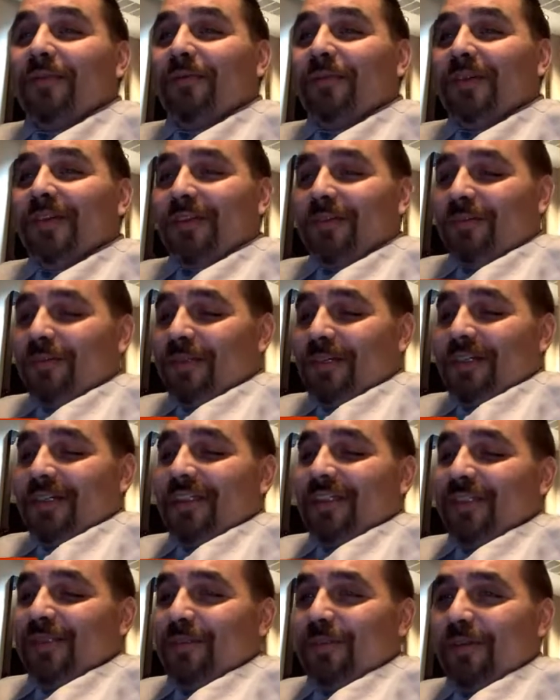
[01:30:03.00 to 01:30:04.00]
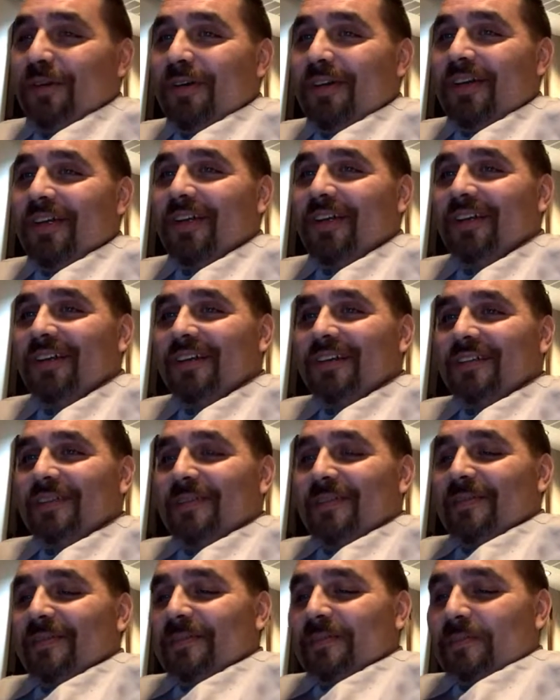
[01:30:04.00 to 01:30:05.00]
what it was, boy.
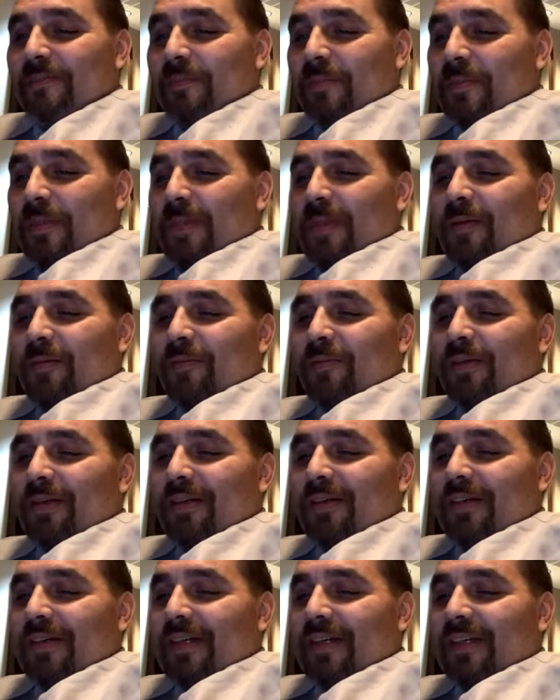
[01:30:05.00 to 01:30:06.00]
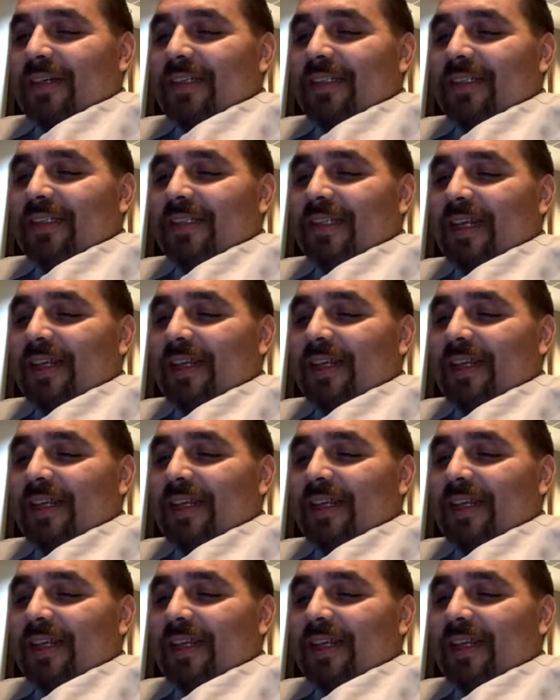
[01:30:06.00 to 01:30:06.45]
Paul Connolly said,